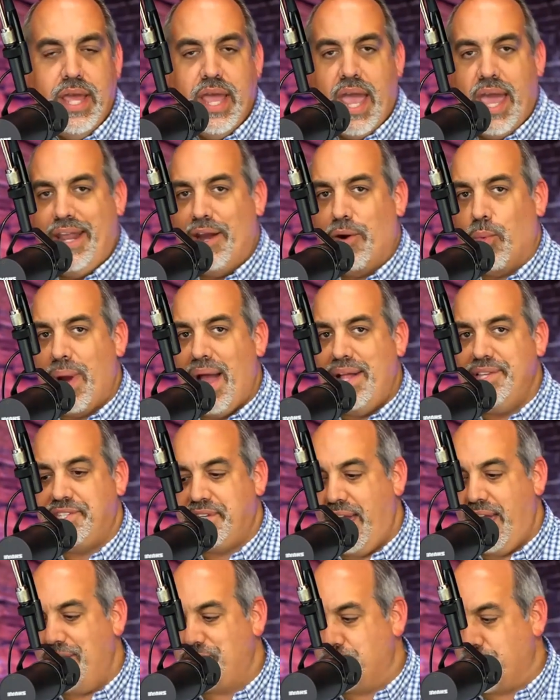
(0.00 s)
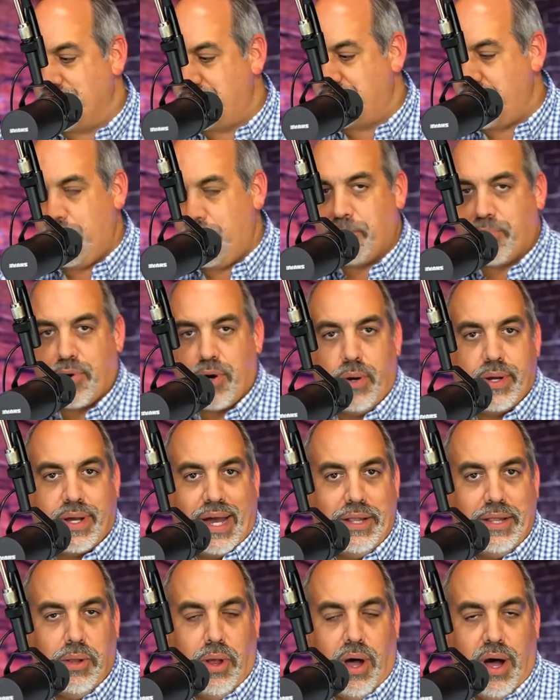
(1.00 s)
and in red states we're seeing
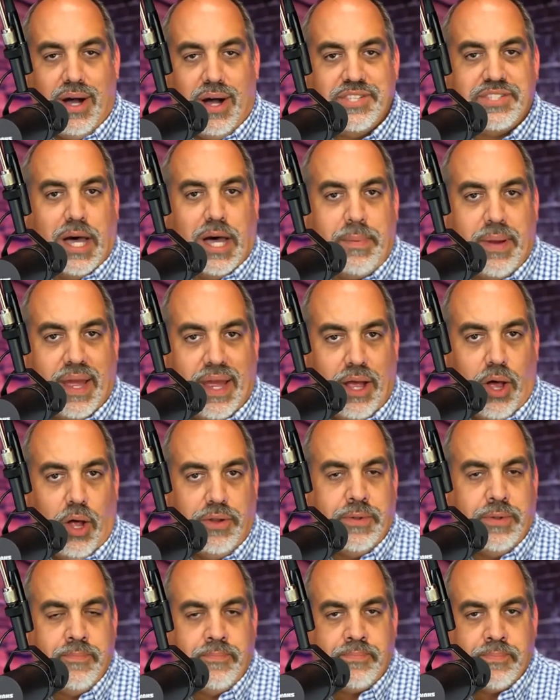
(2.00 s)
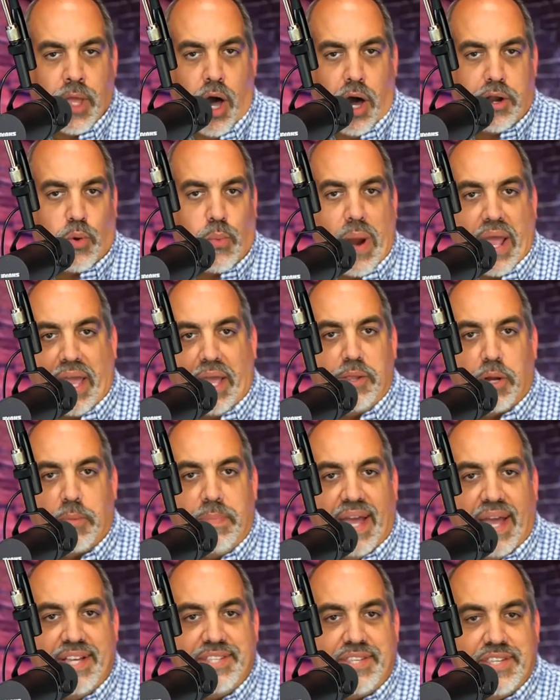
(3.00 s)
pro-gun laws upheld on a regular
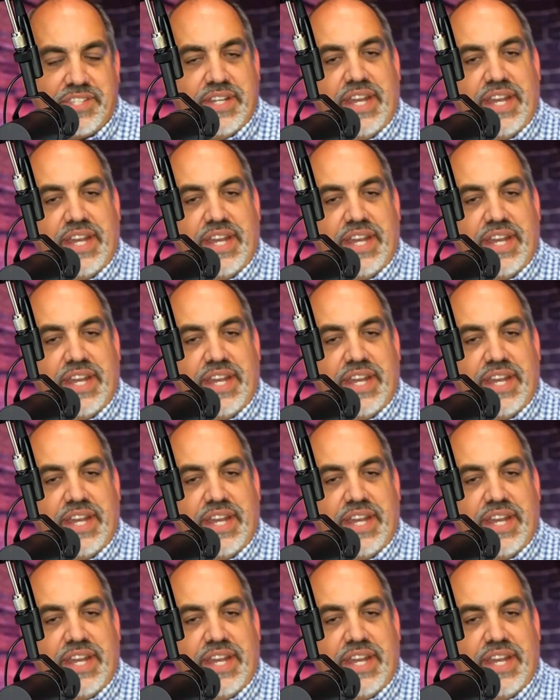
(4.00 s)
basis.